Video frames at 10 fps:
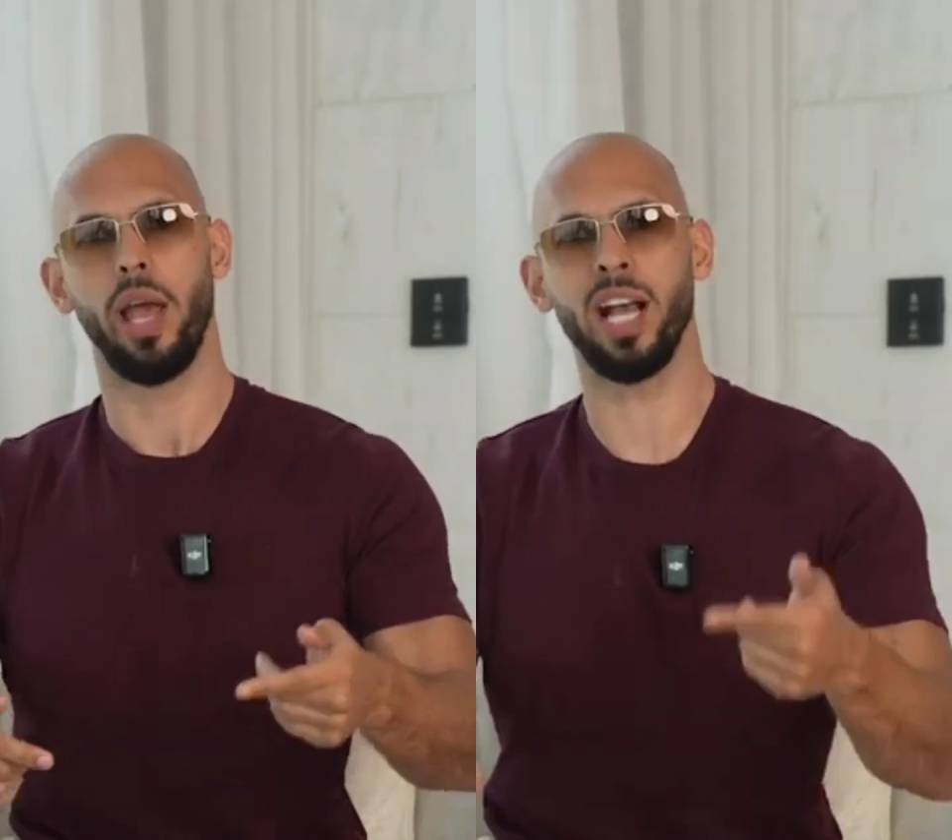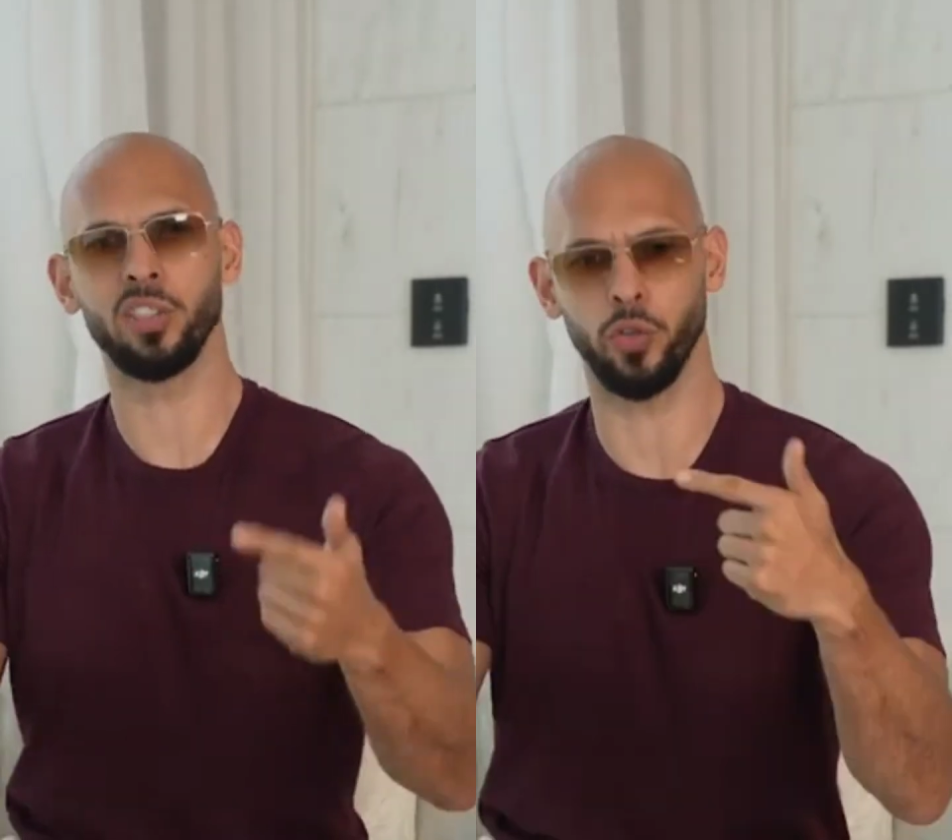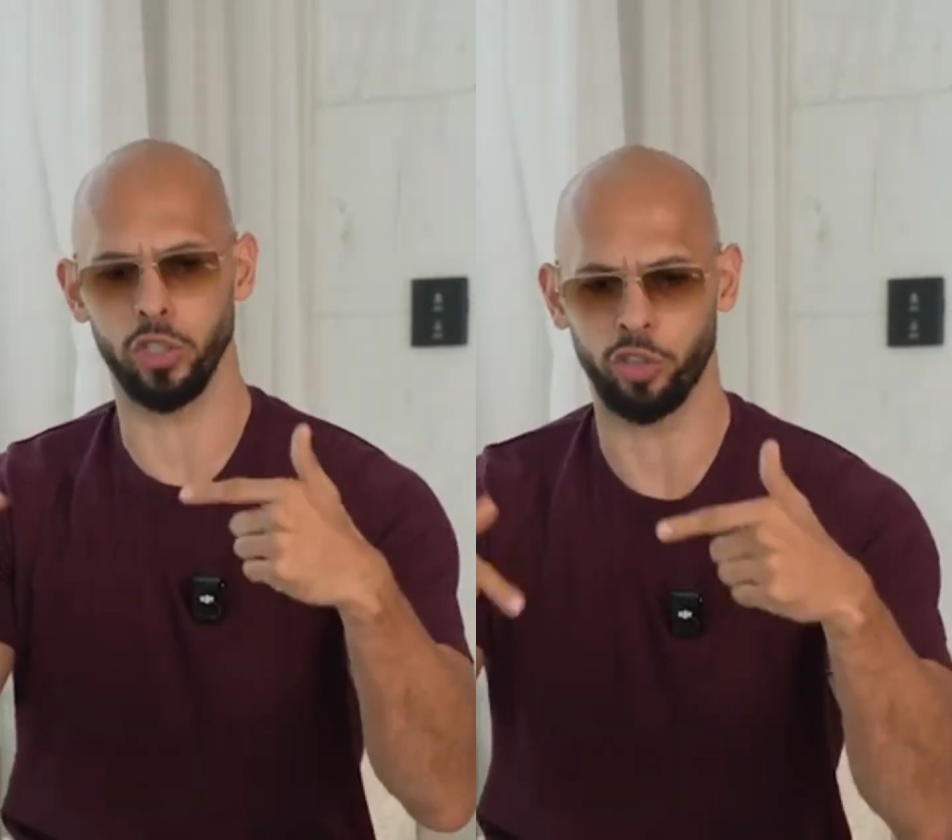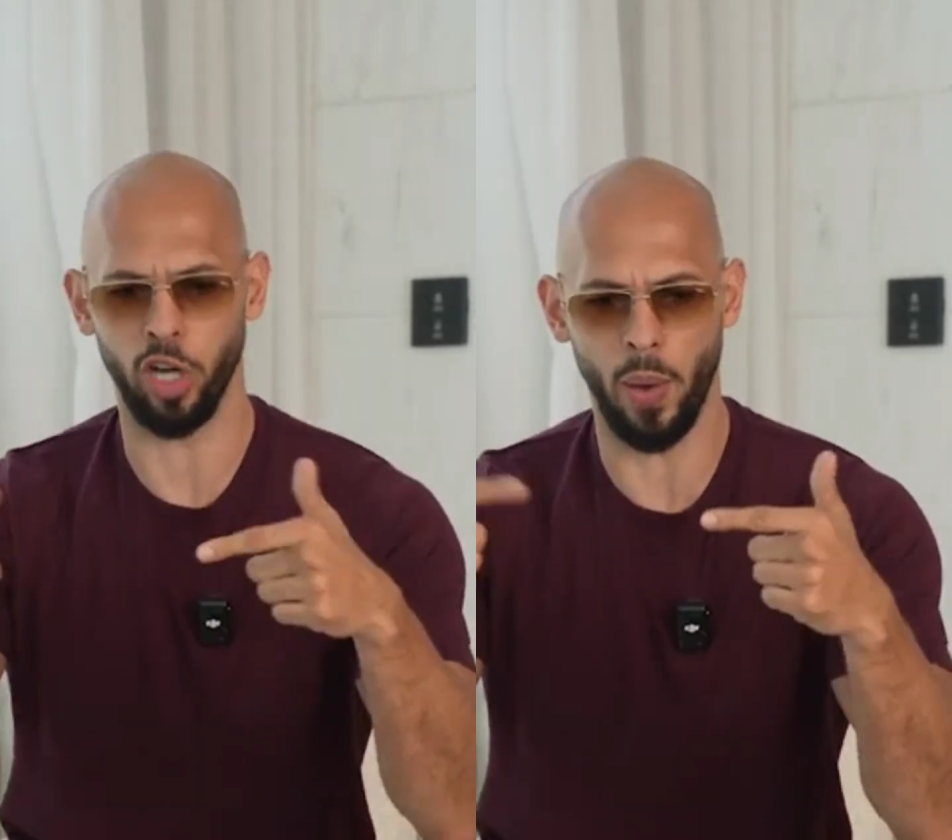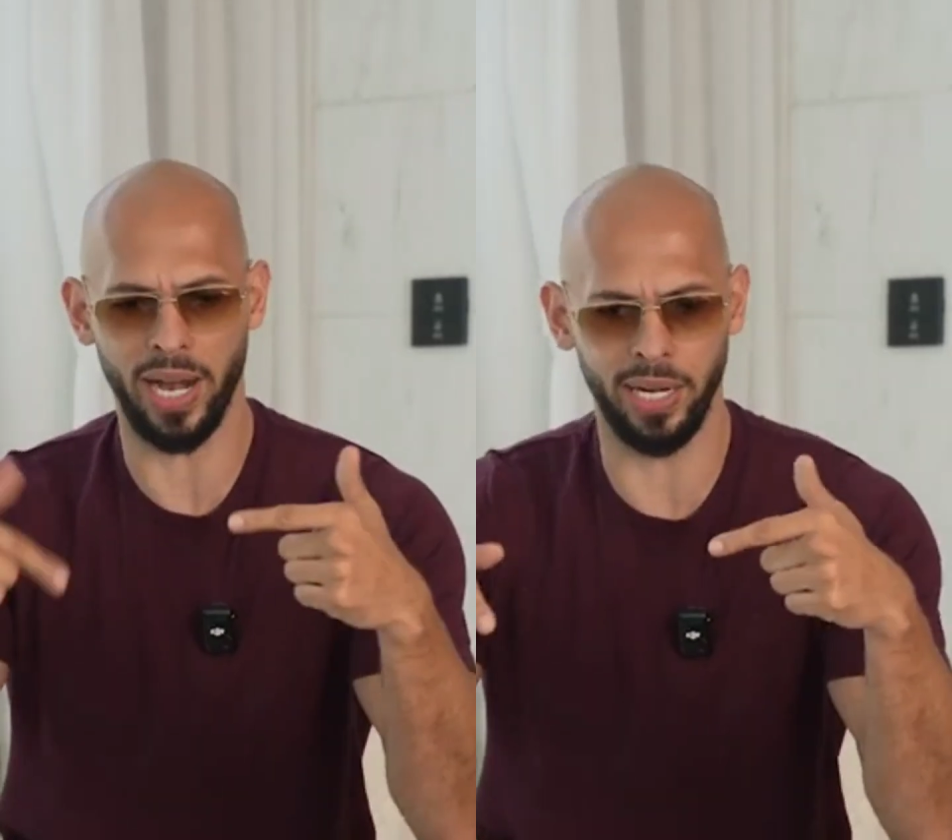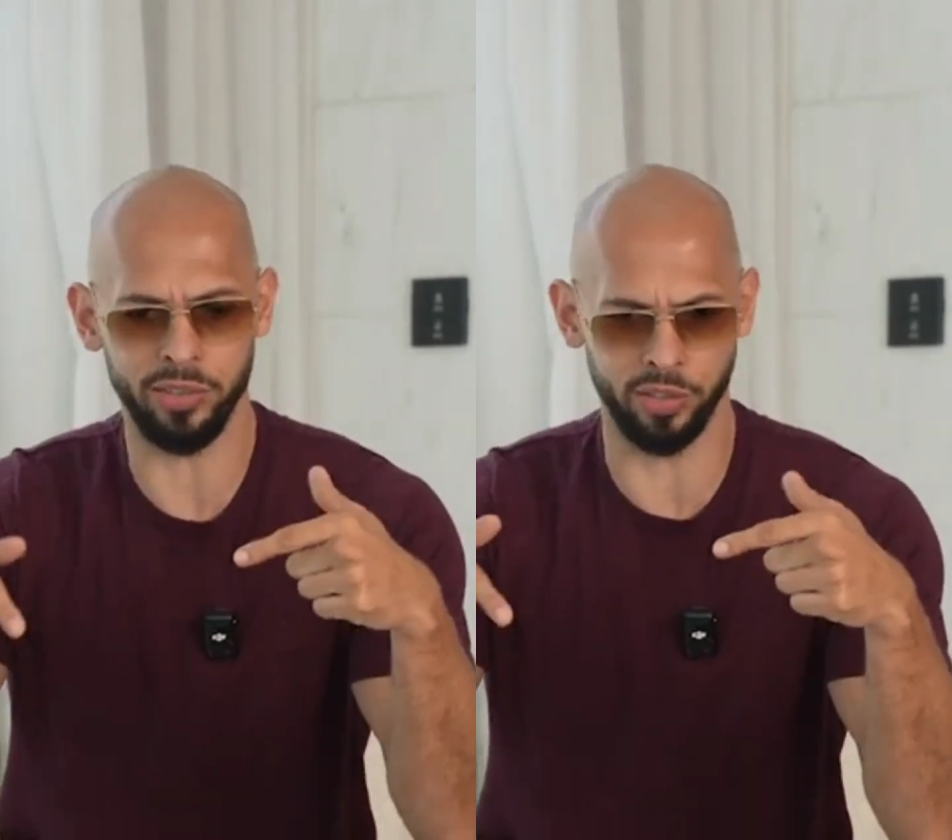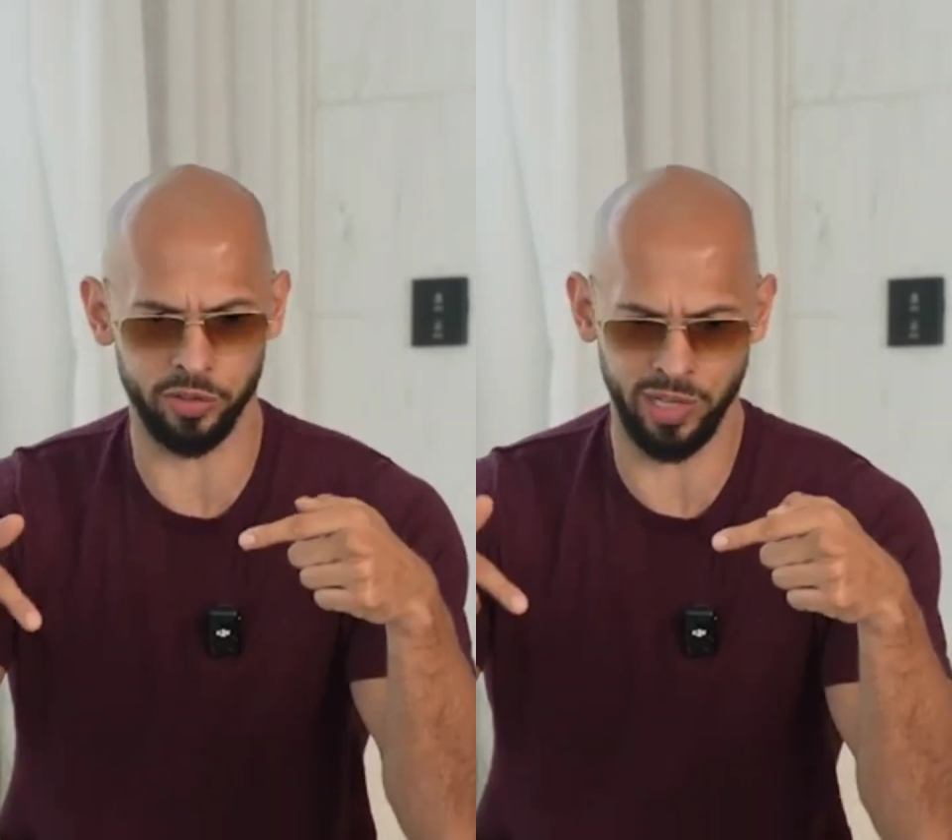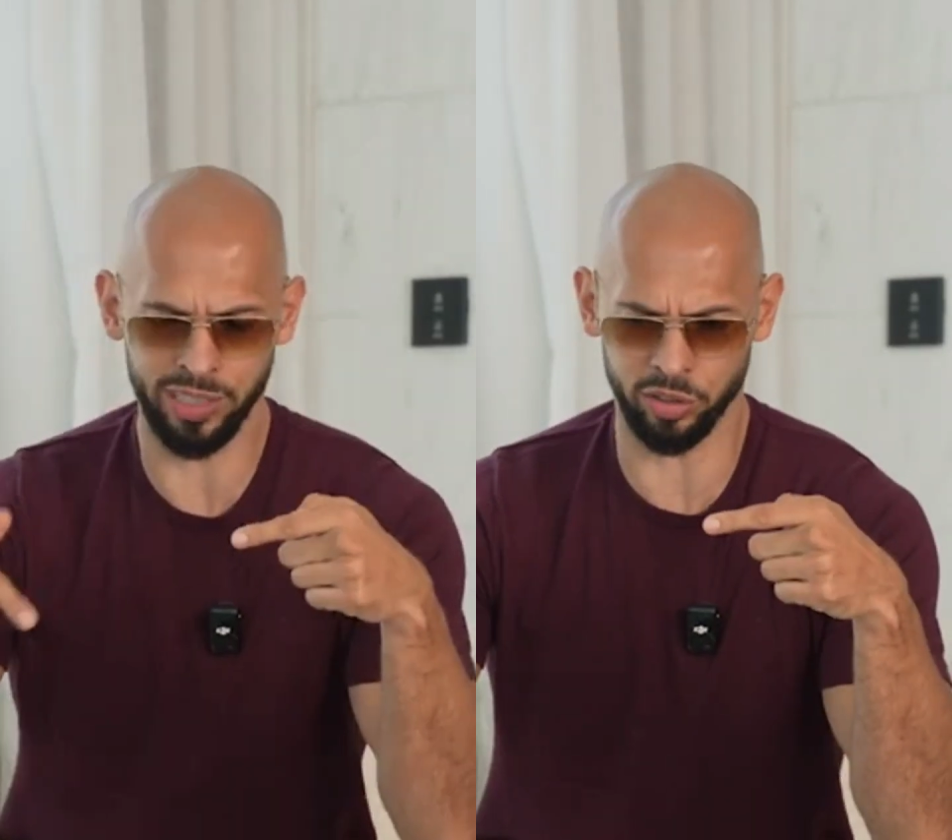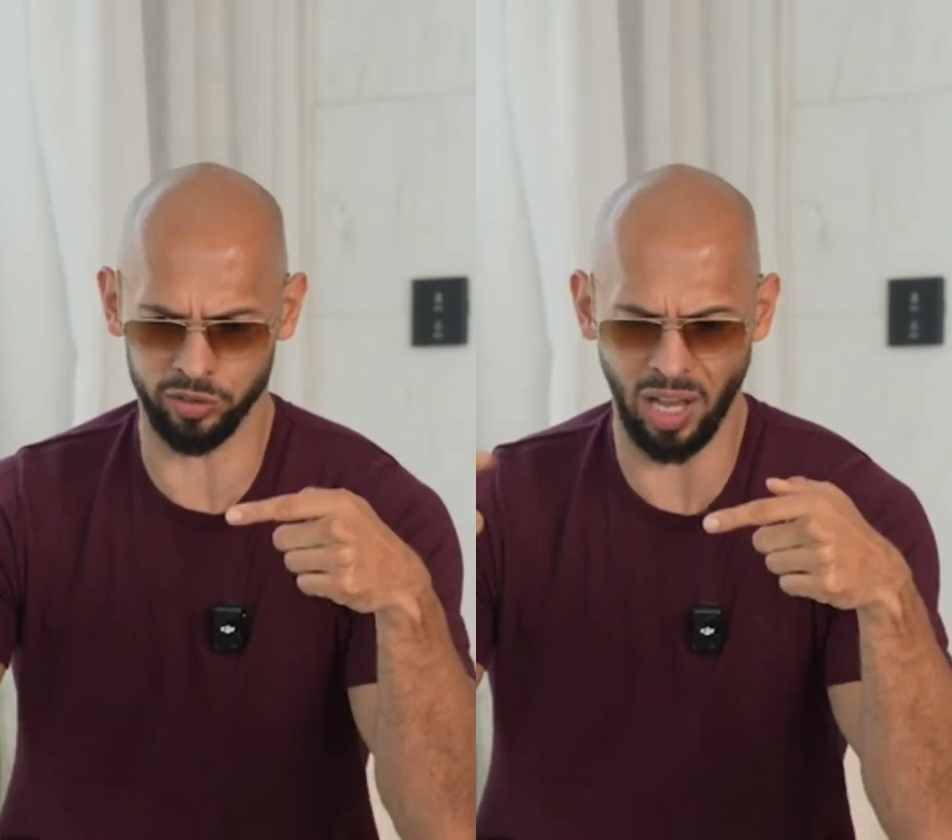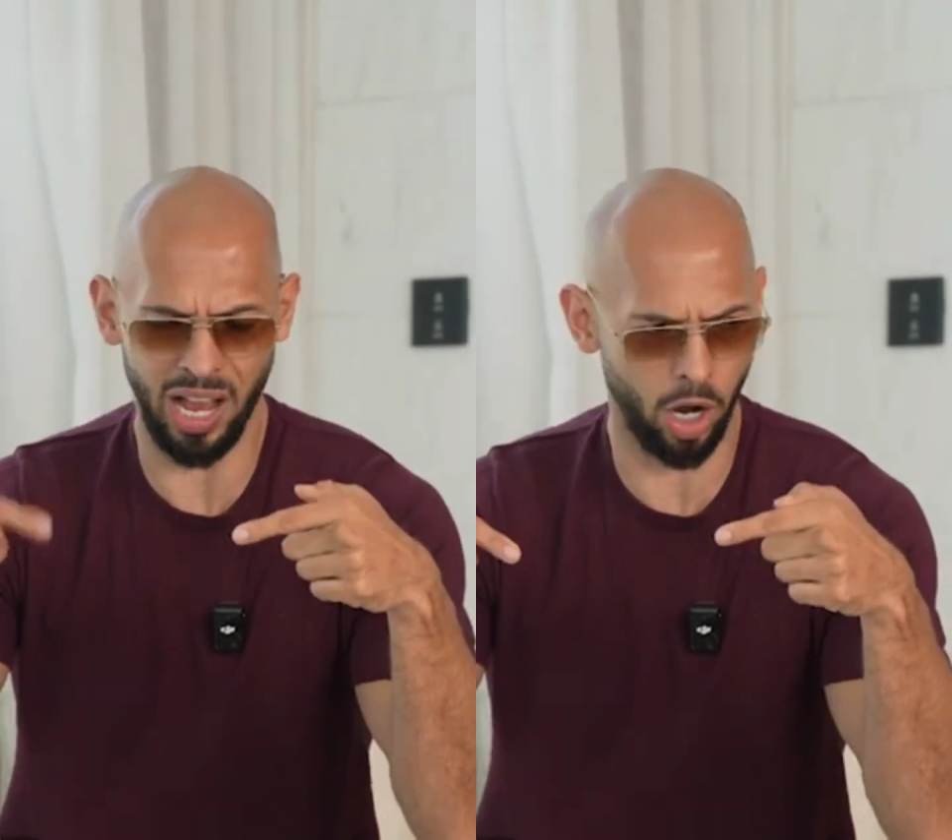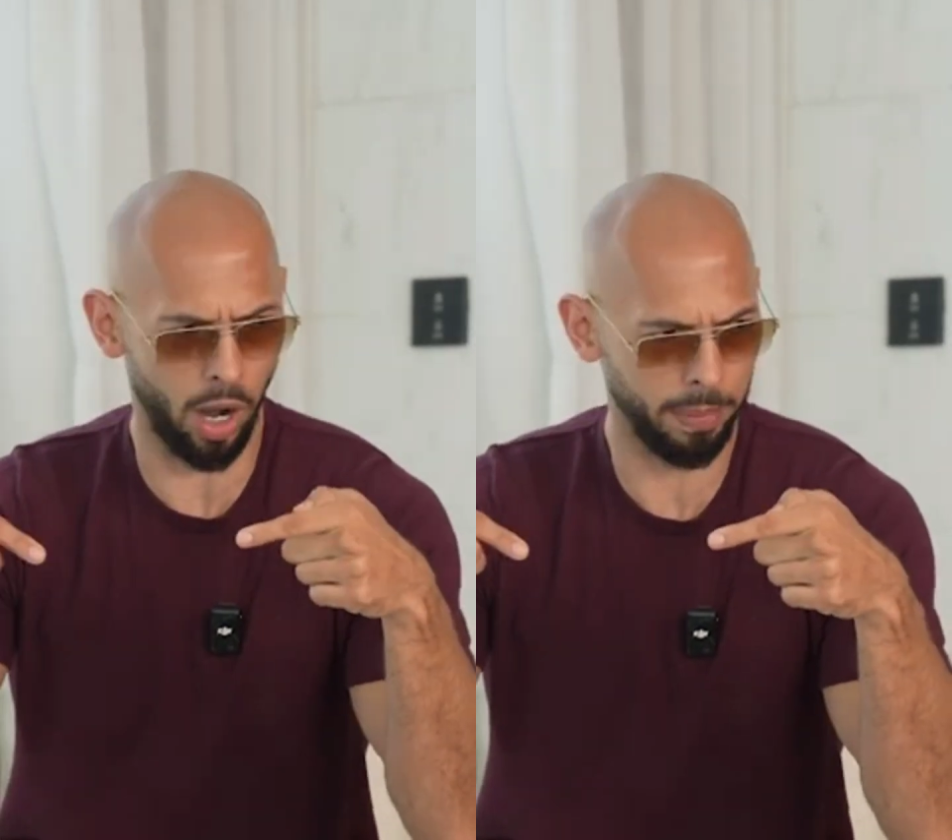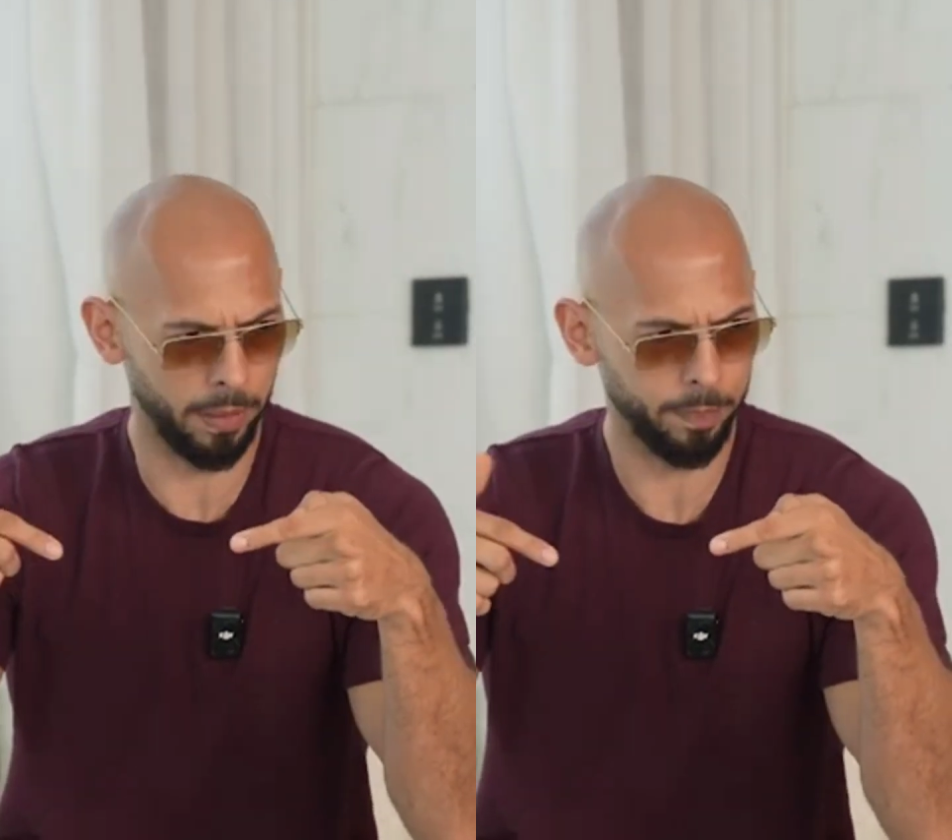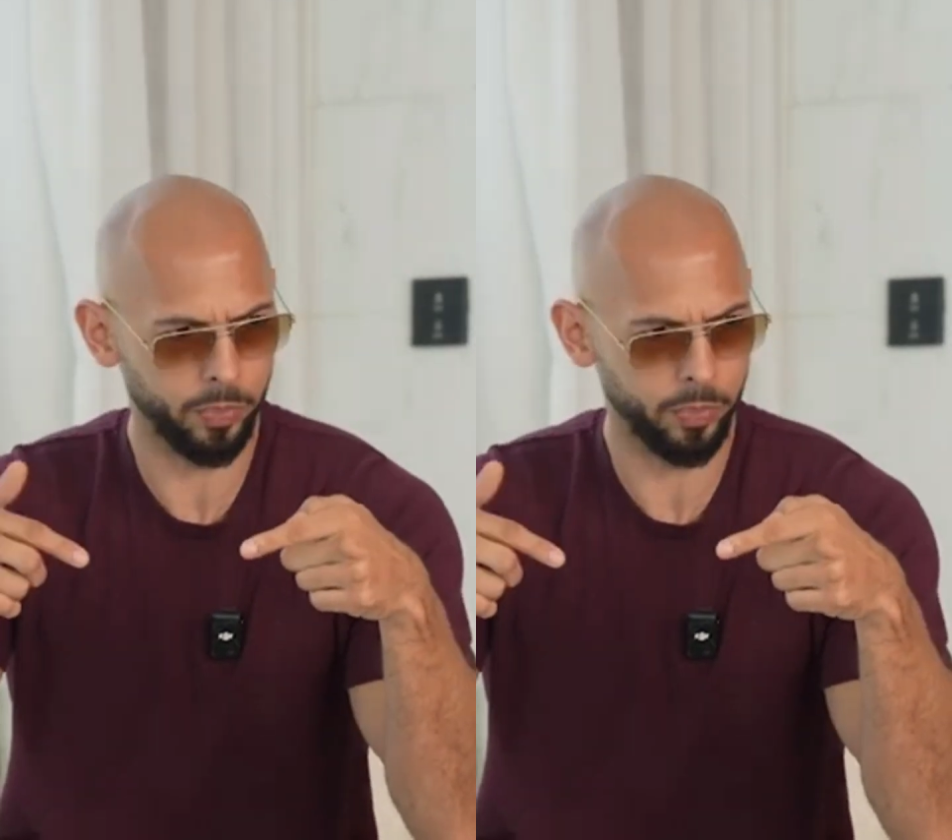As for the show Adolescence, that's a psyop.